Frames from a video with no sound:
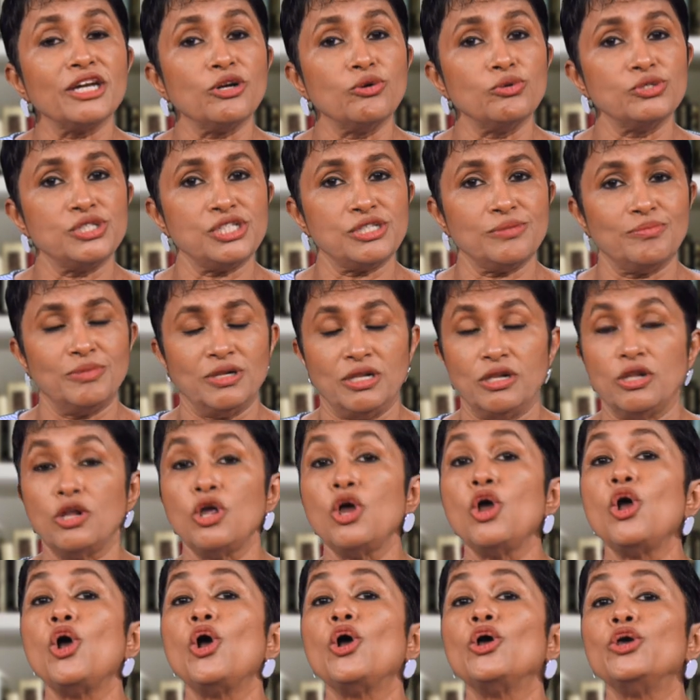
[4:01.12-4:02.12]
negotiable
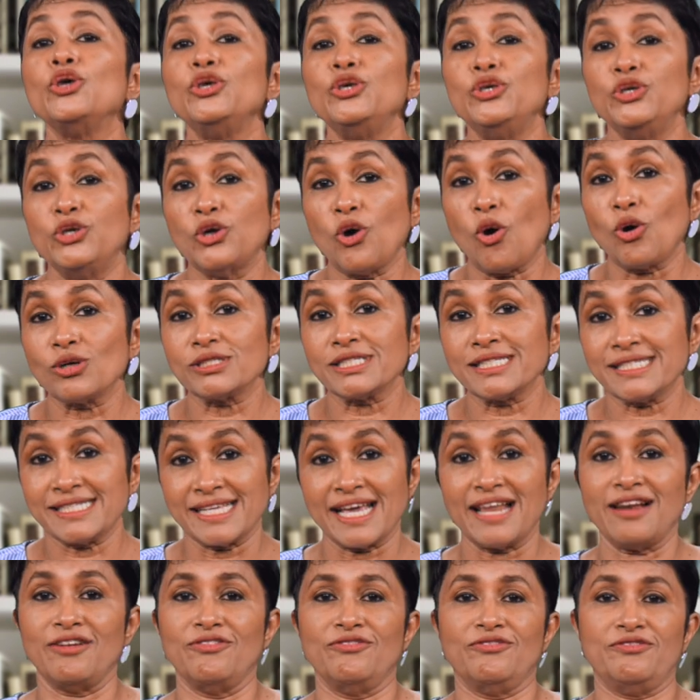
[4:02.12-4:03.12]

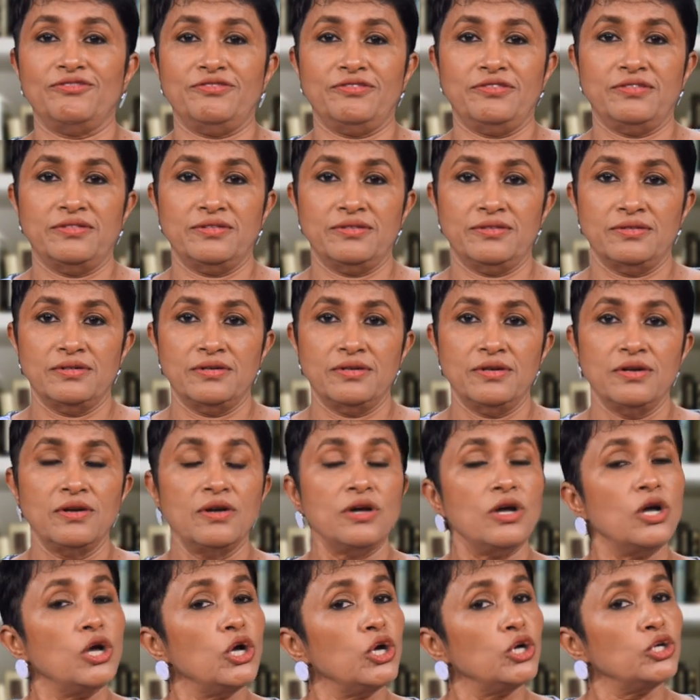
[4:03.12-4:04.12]
yourself.
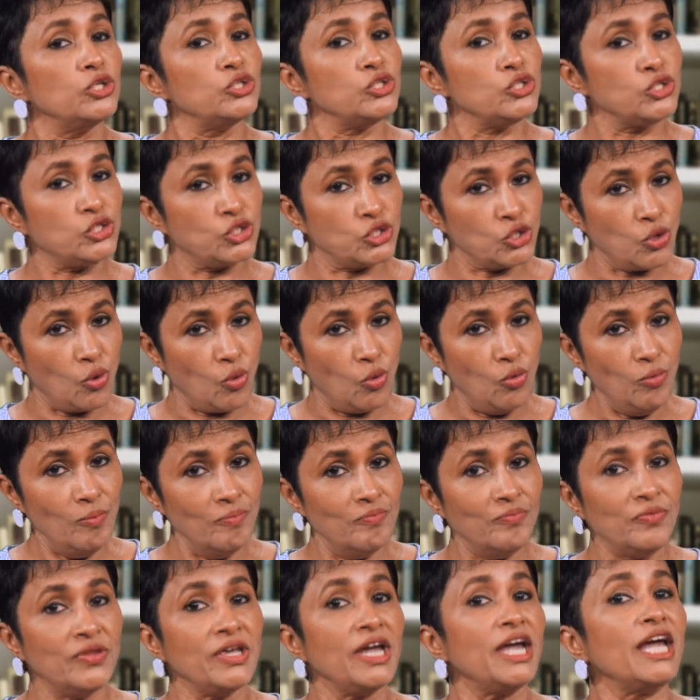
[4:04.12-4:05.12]
So,
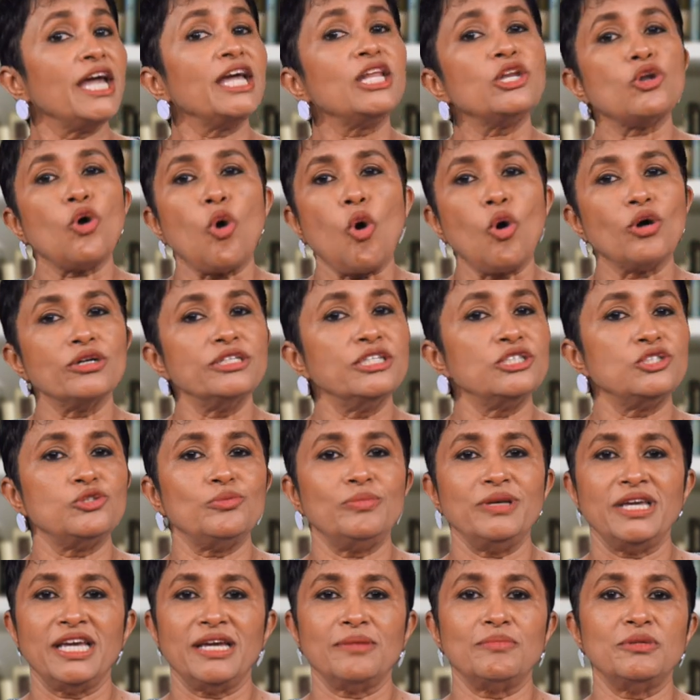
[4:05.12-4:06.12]
in order to
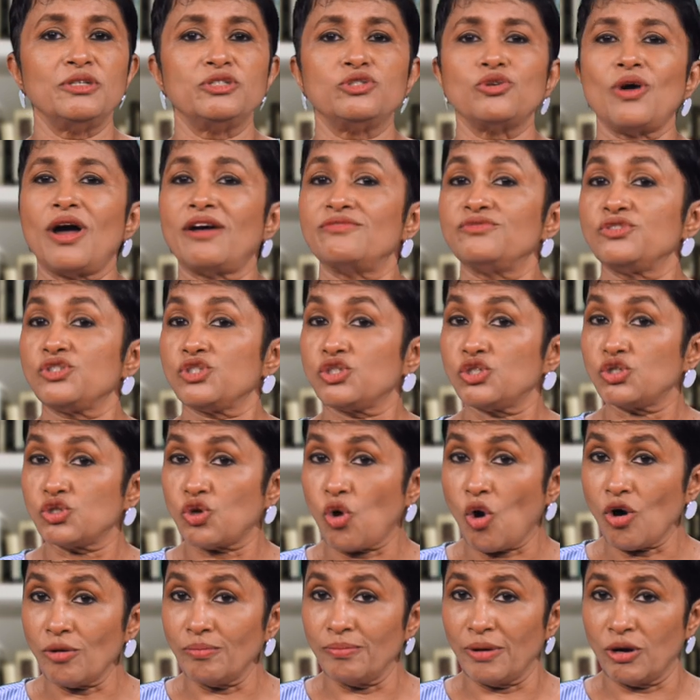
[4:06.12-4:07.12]
be able to have
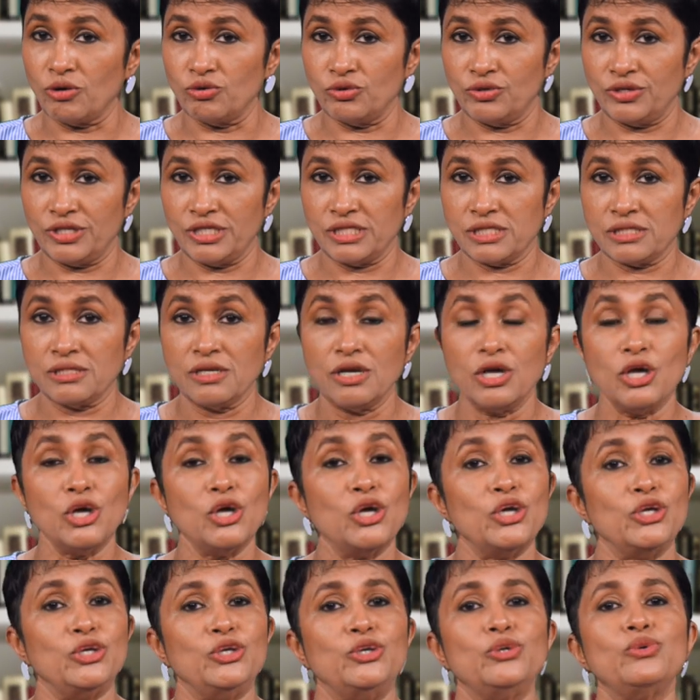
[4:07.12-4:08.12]
strong boundaries,
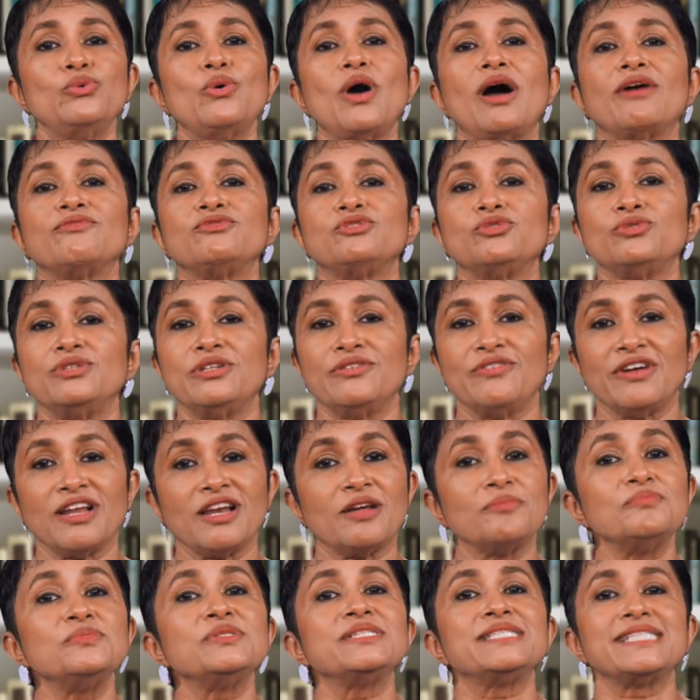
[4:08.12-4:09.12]
you have to
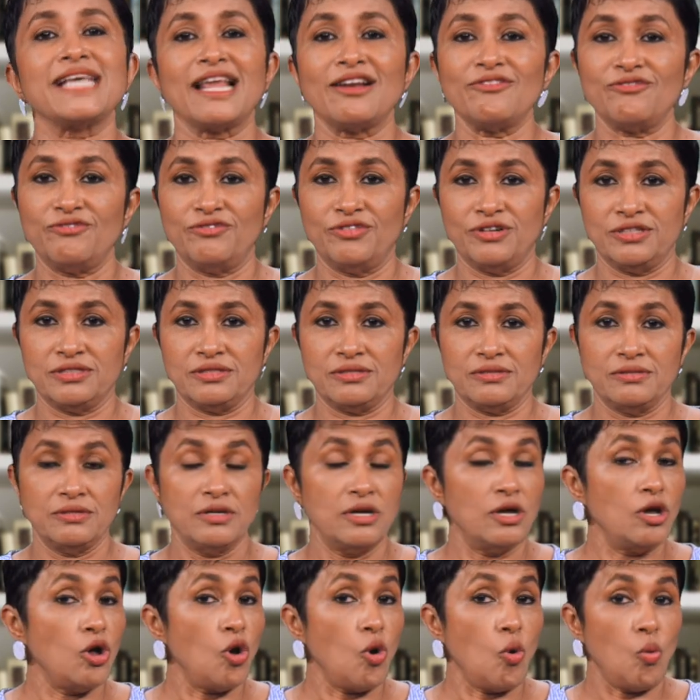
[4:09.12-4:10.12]
develop self worth.
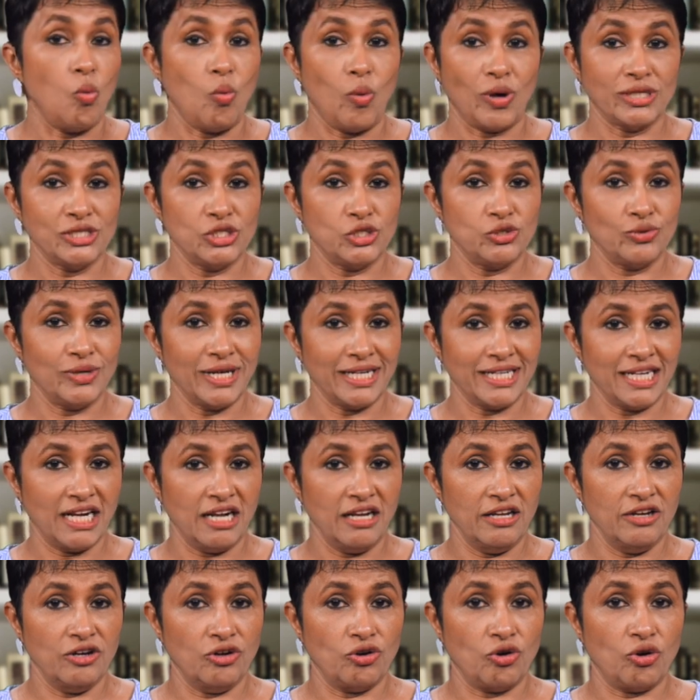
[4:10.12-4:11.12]
Once you get
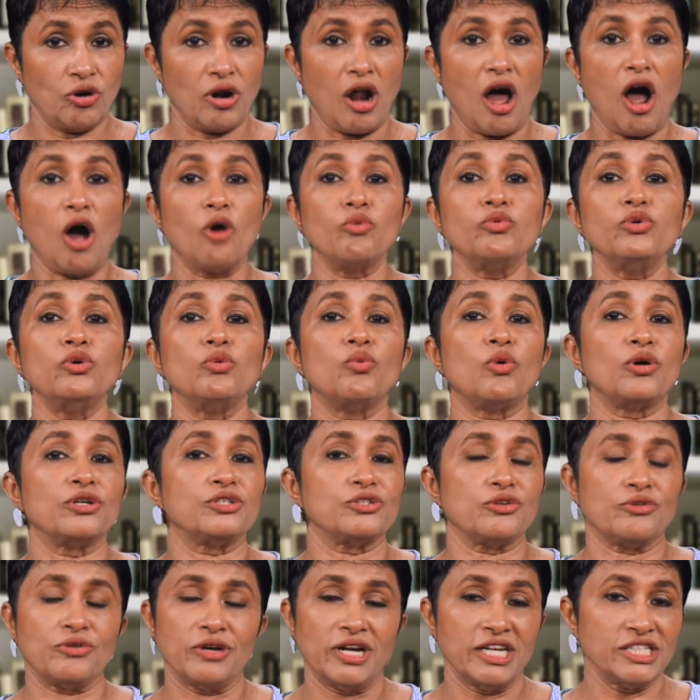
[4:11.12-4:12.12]
clear on how you
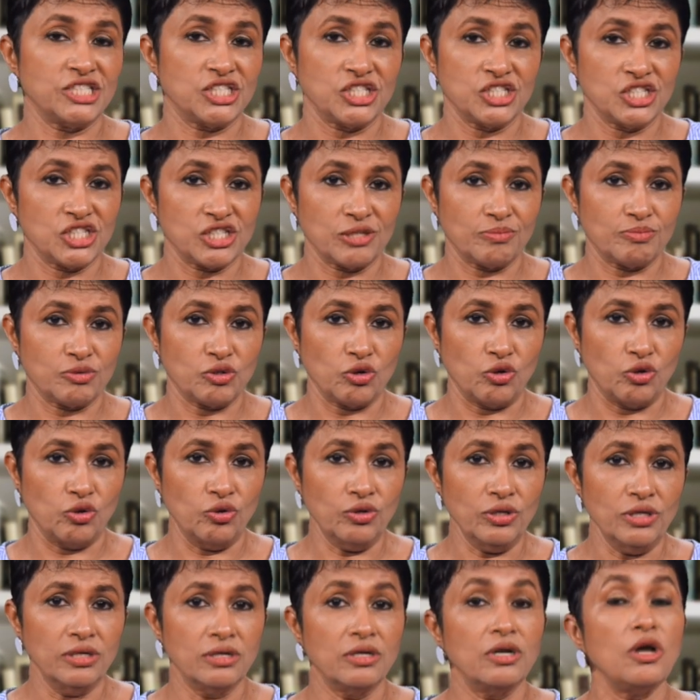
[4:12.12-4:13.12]
want your relationship to
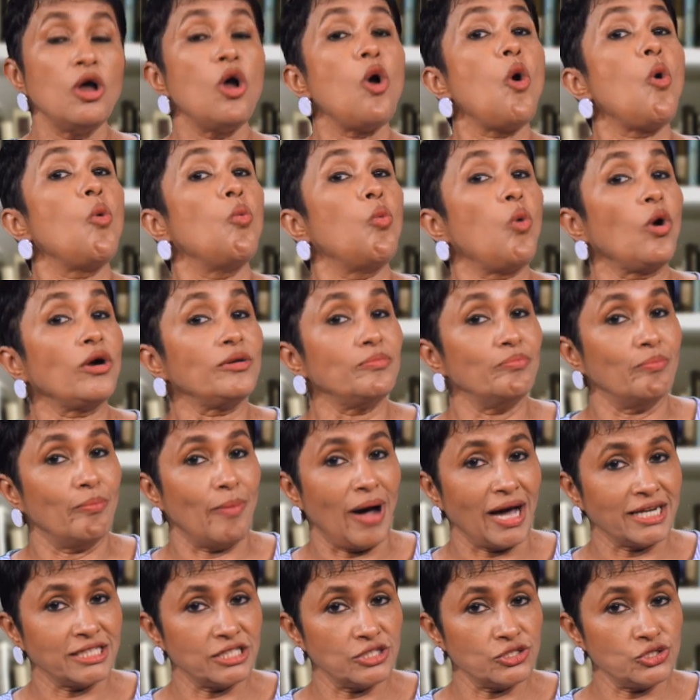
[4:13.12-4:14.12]
look, what
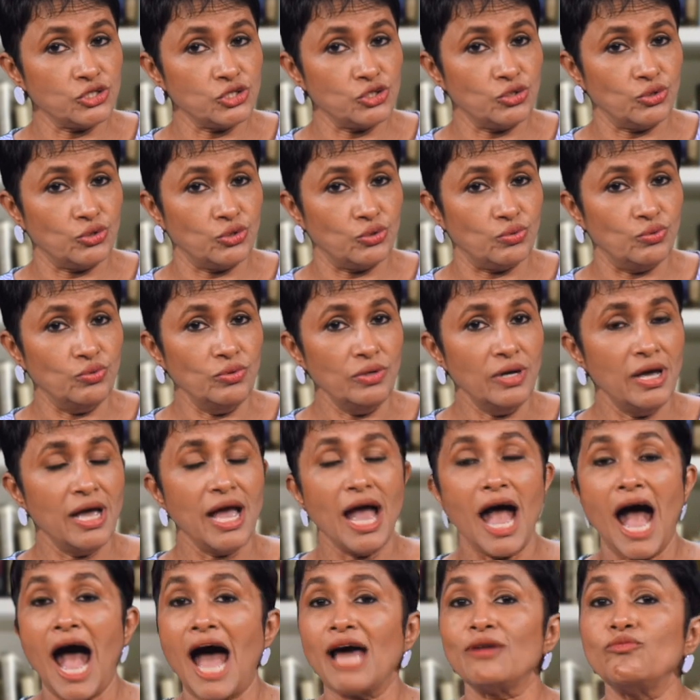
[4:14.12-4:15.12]
matters to you,
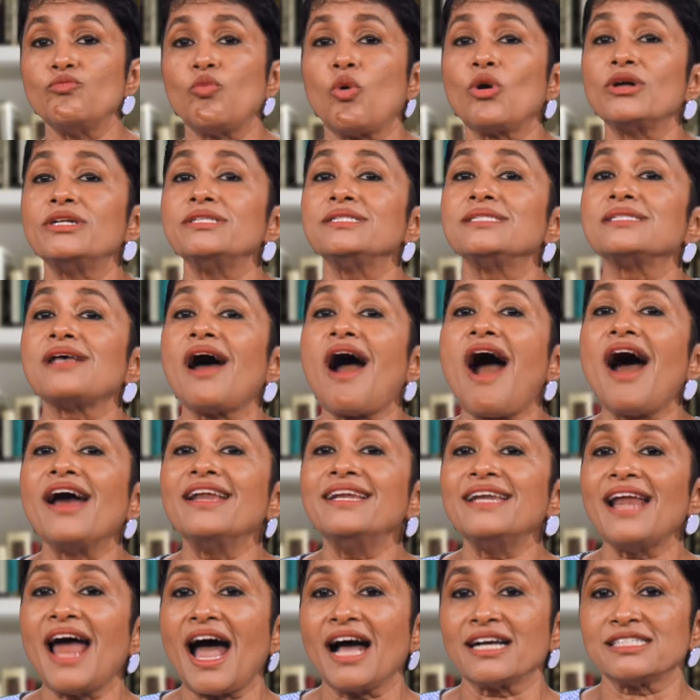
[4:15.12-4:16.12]
and what is
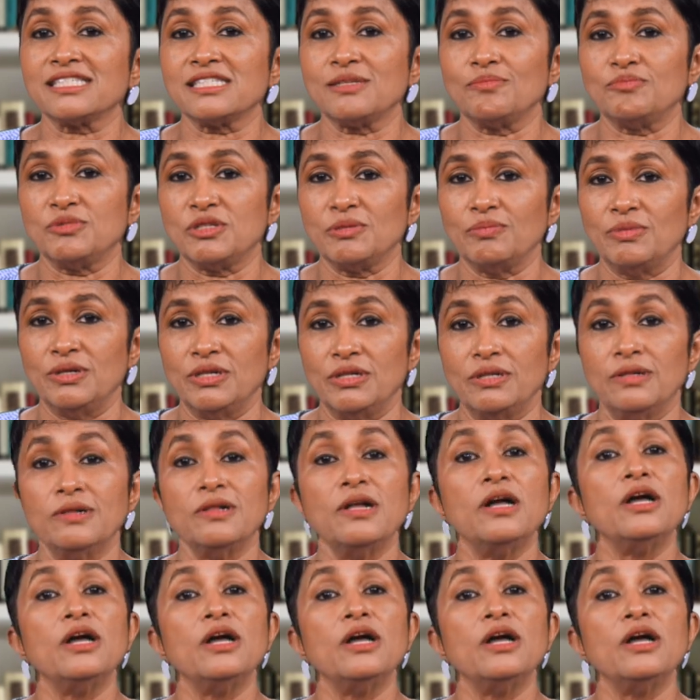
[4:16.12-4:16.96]
unacceptable,